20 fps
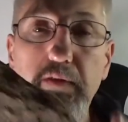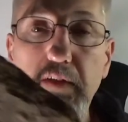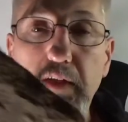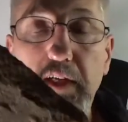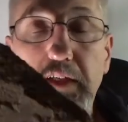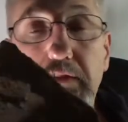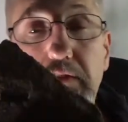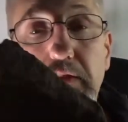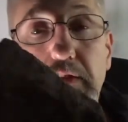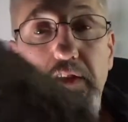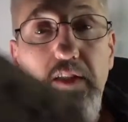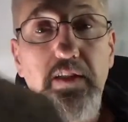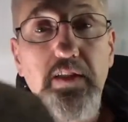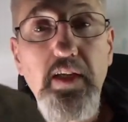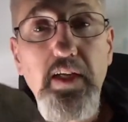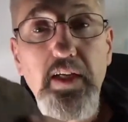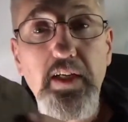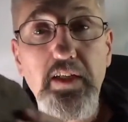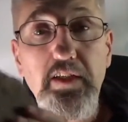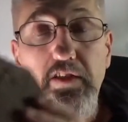the interesting thing
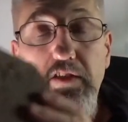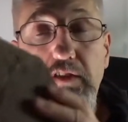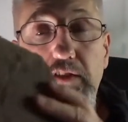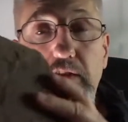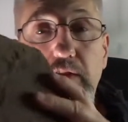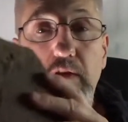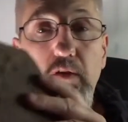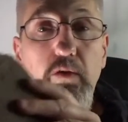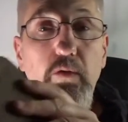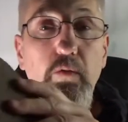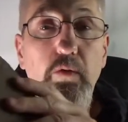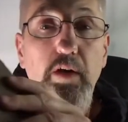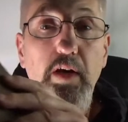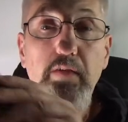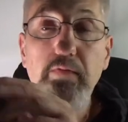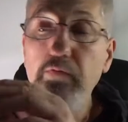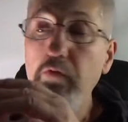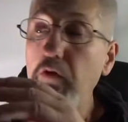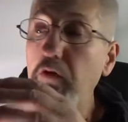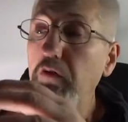is, when I
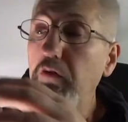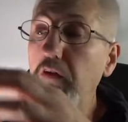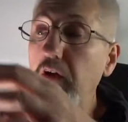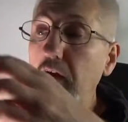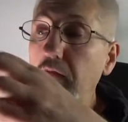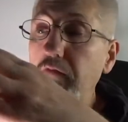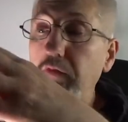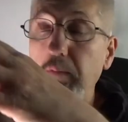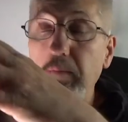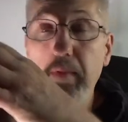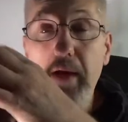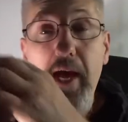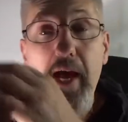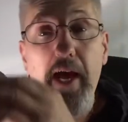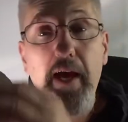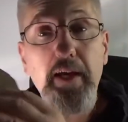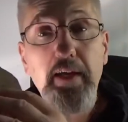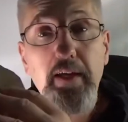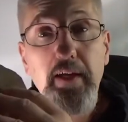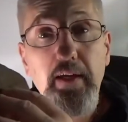photograph the
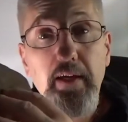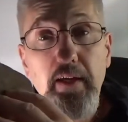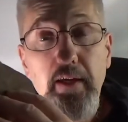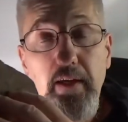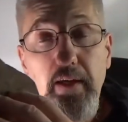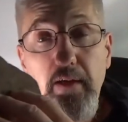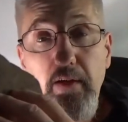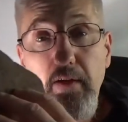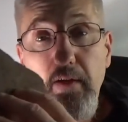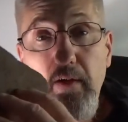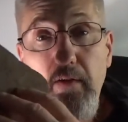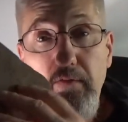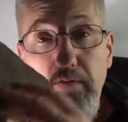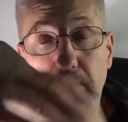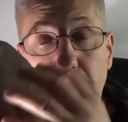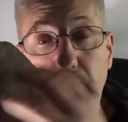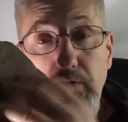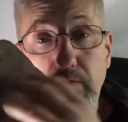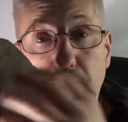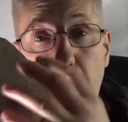back of
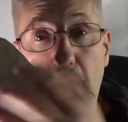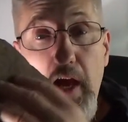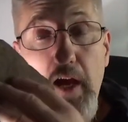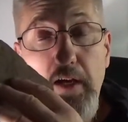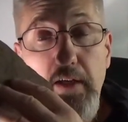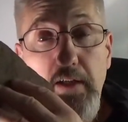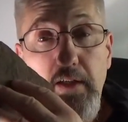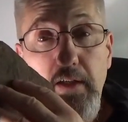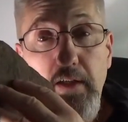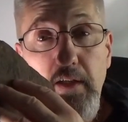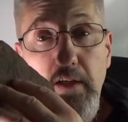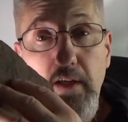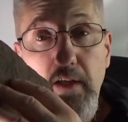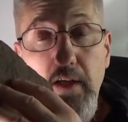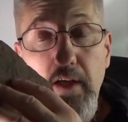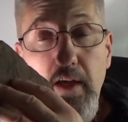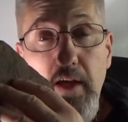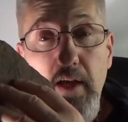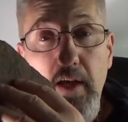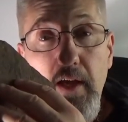this rock,
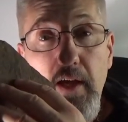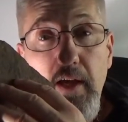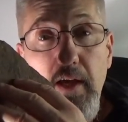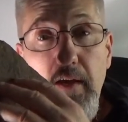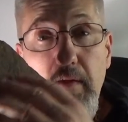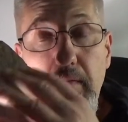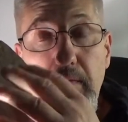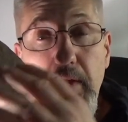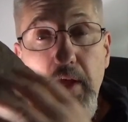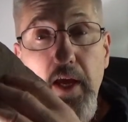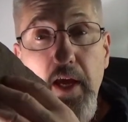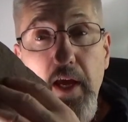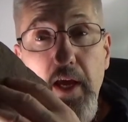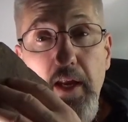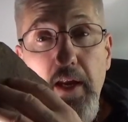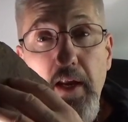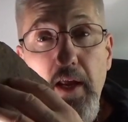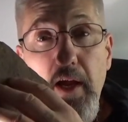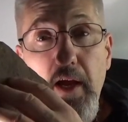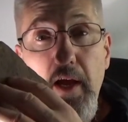and then
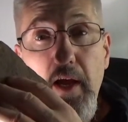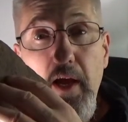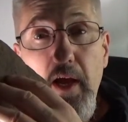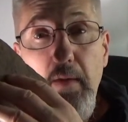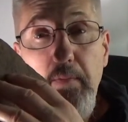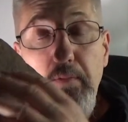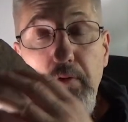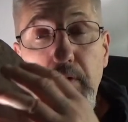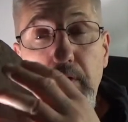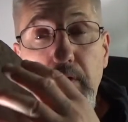I put it